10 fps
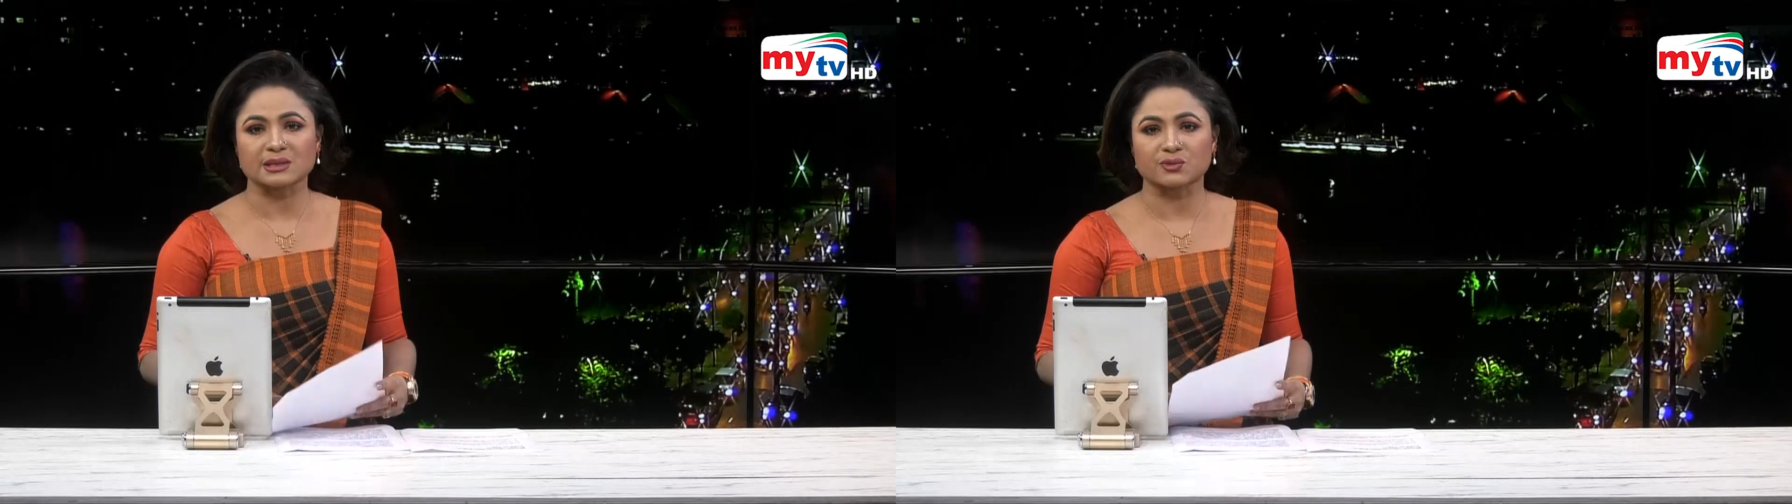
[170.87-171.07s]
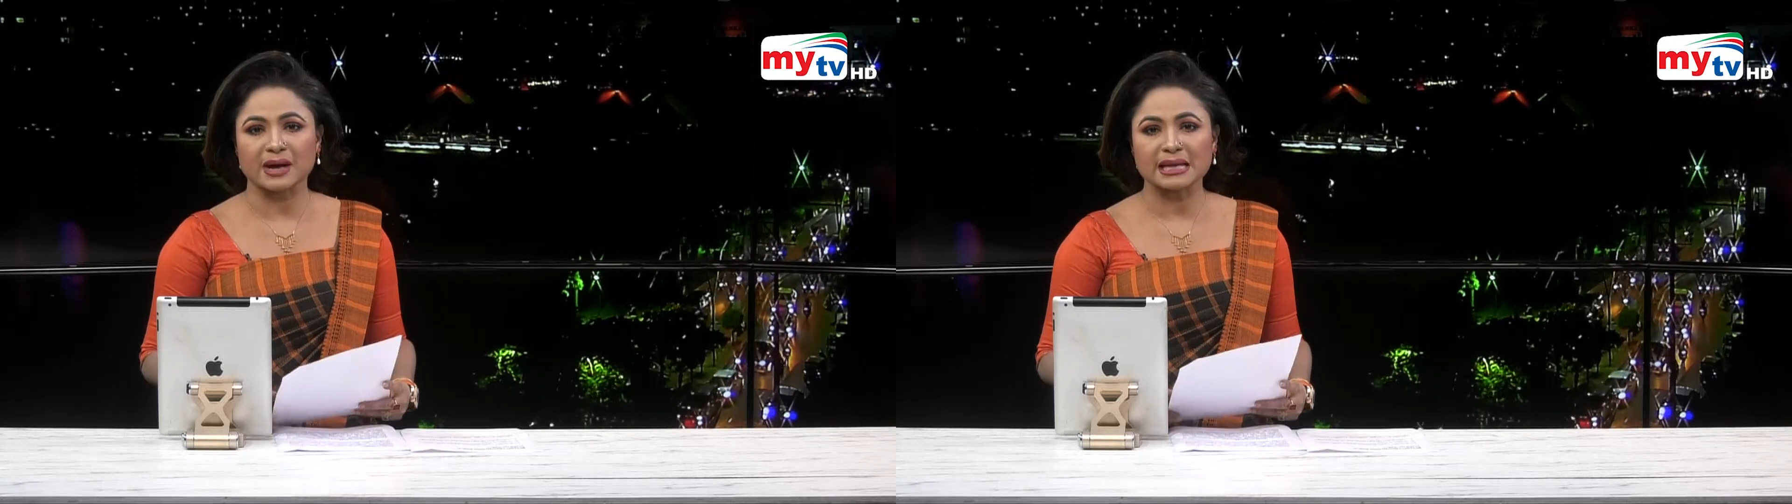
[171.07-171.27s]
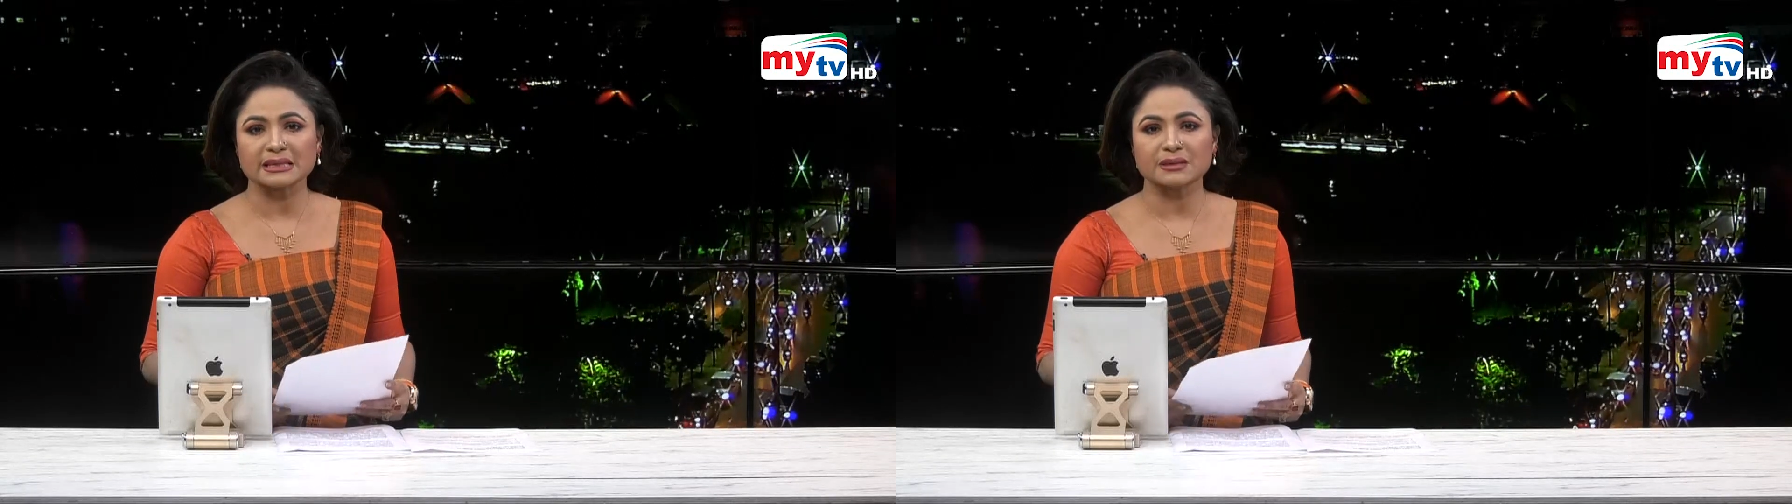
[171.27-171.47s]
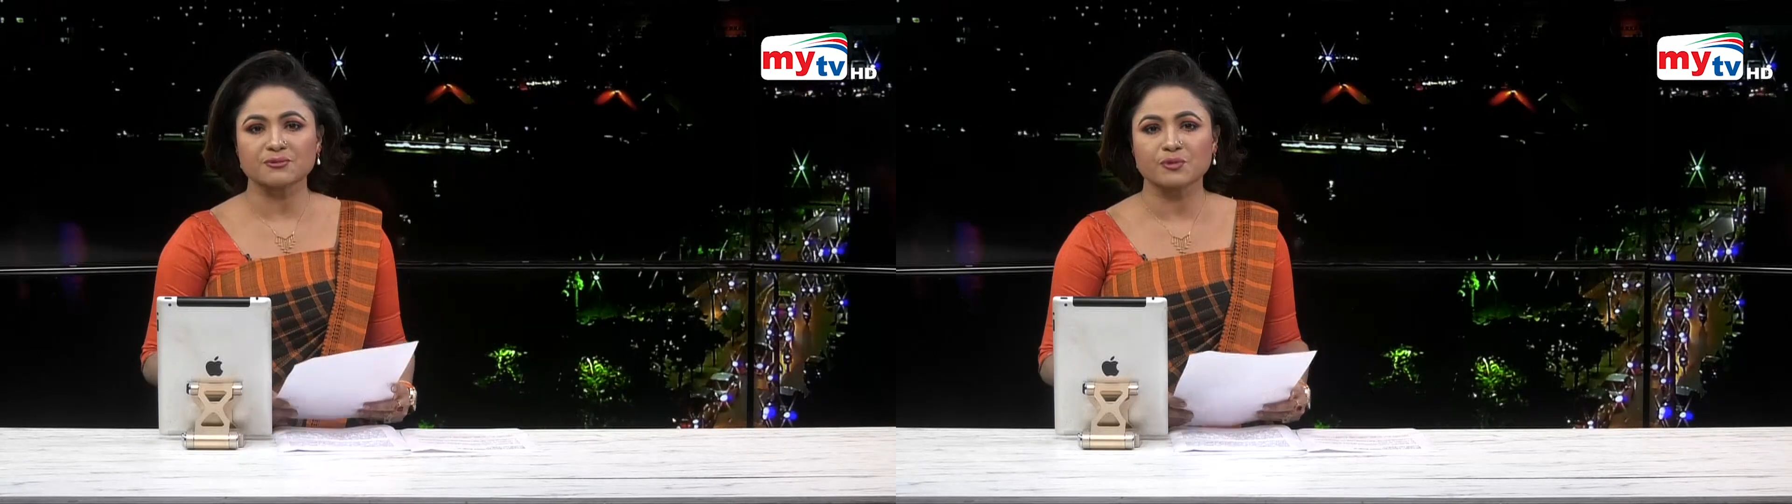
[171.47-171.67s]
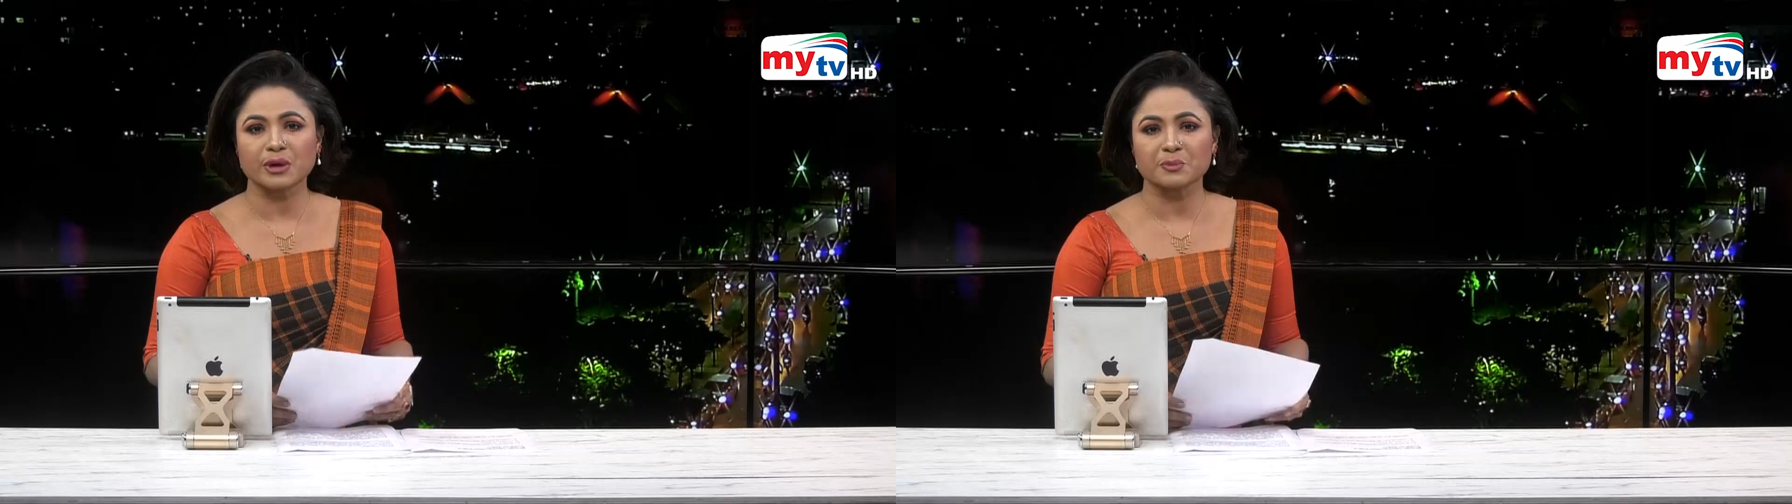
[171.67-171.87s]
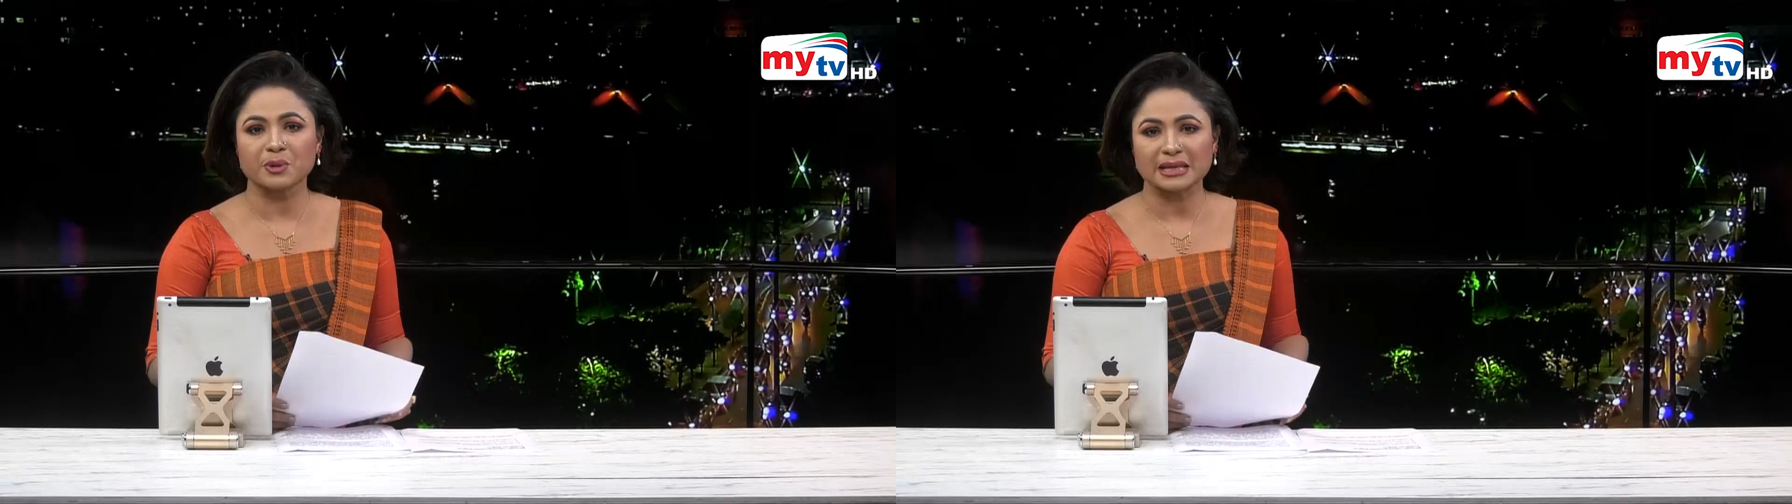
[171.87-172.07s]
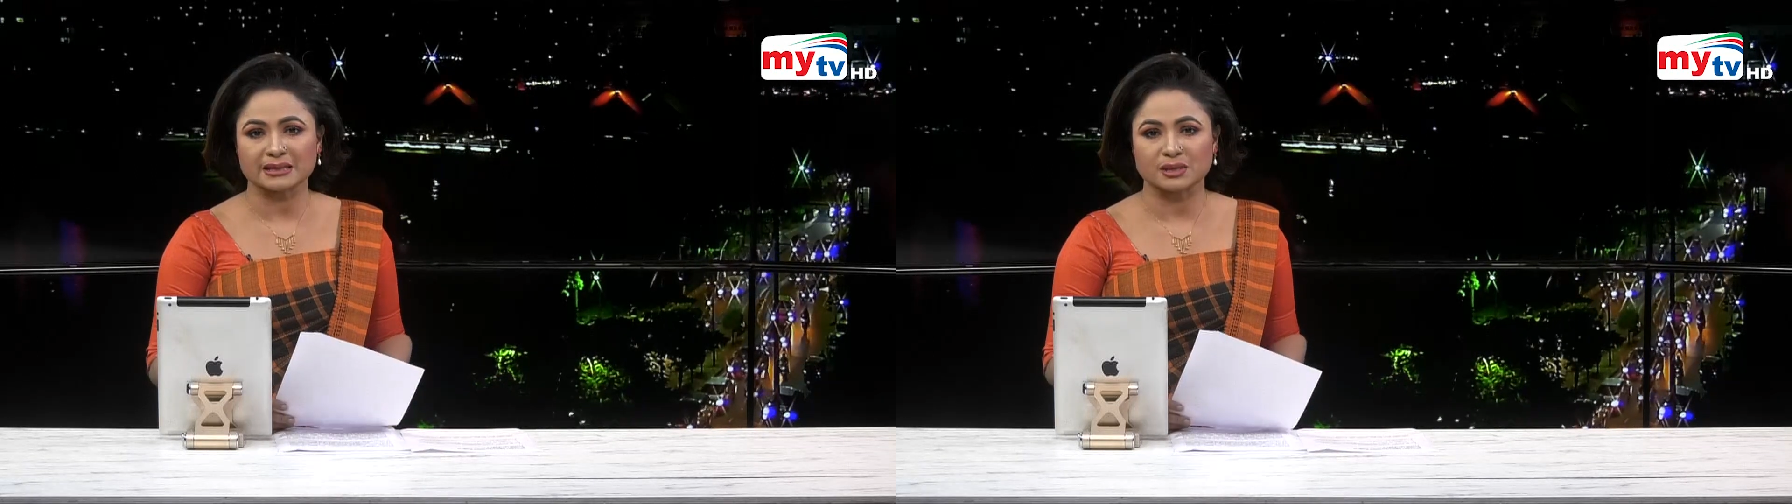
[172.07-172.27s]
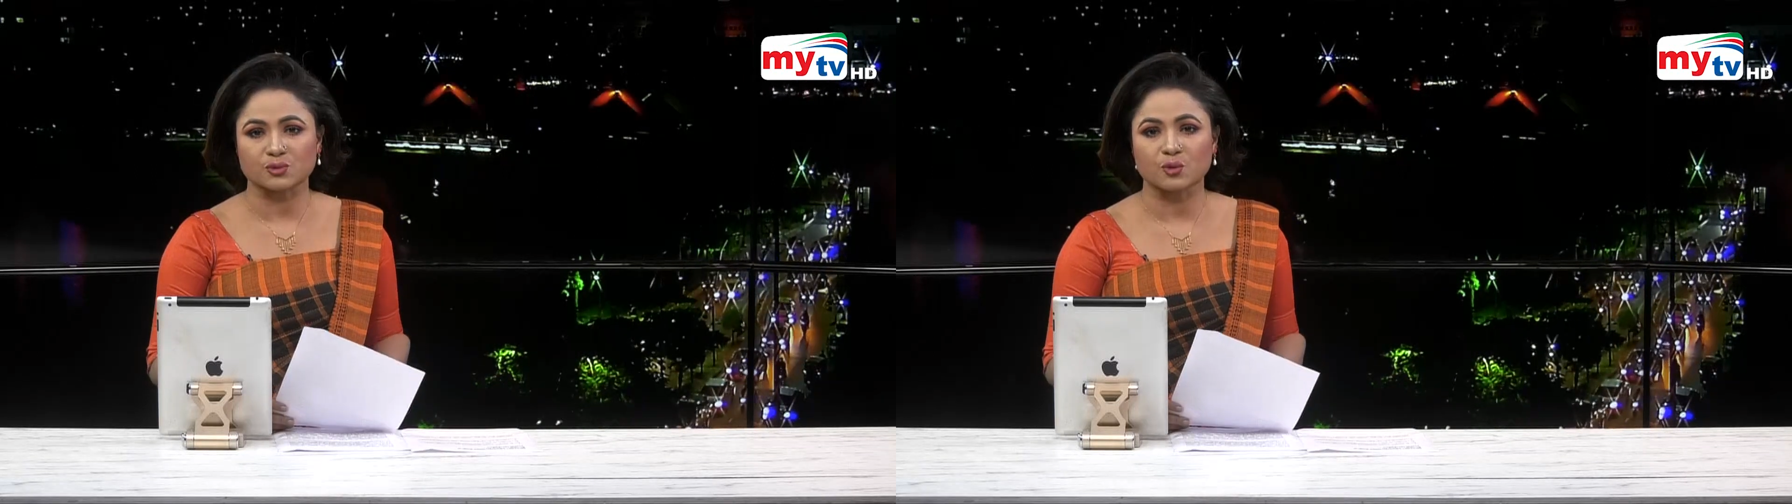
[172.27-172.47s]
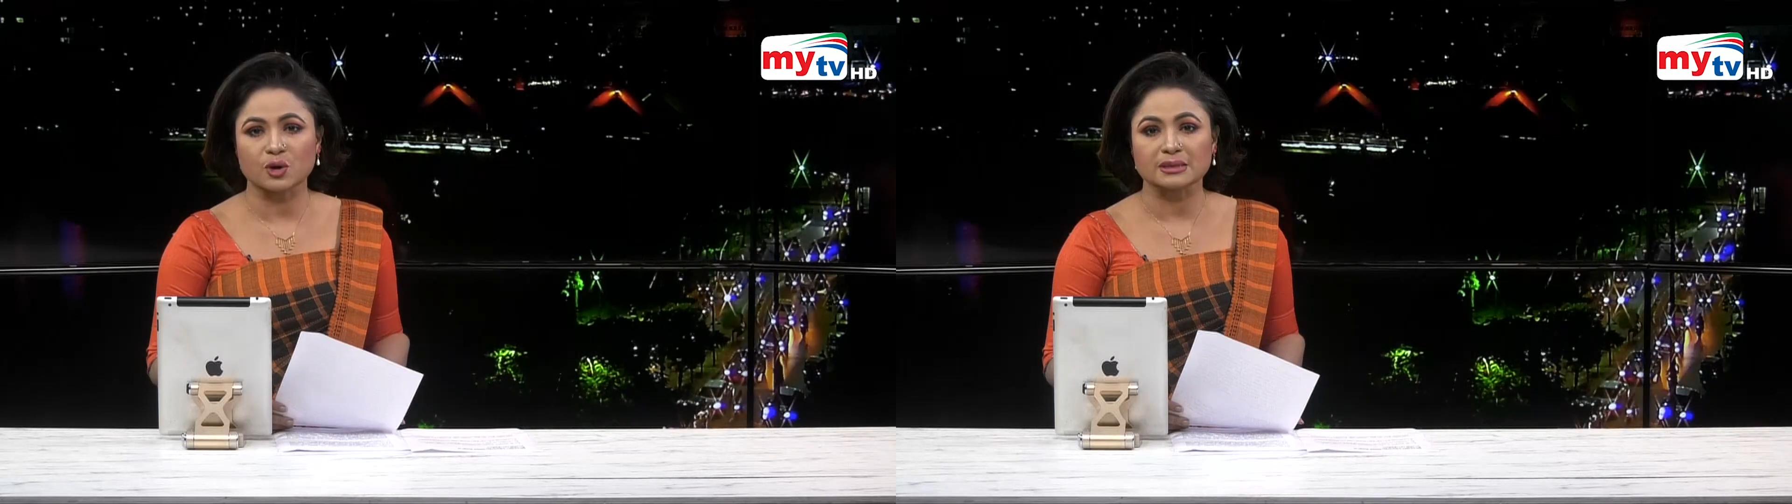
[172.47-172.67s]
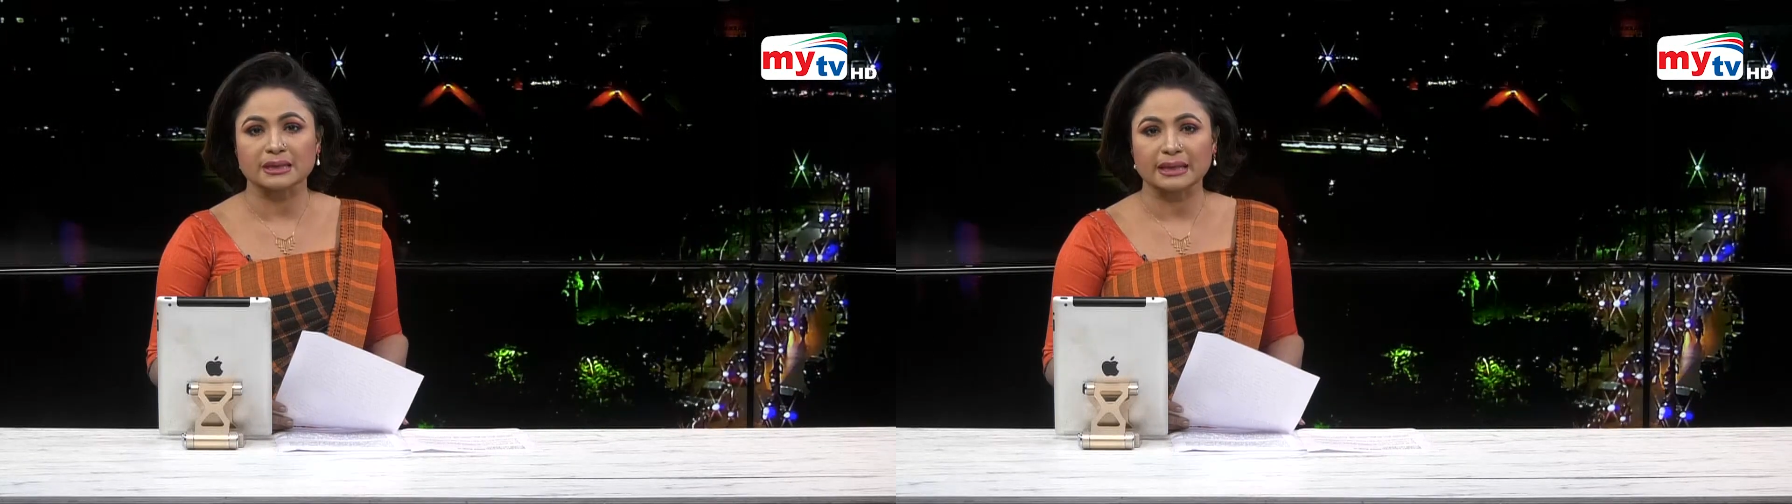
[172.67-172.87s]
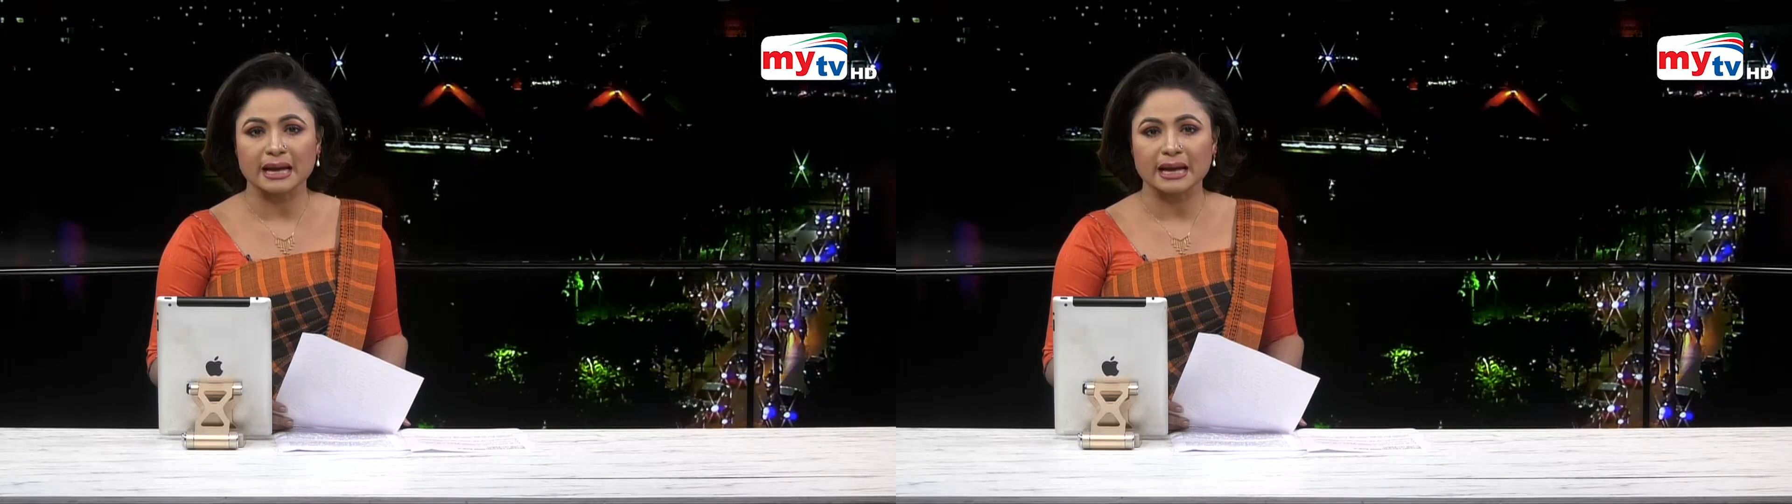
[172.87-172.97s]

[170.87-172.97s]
the rise in fuel prices was a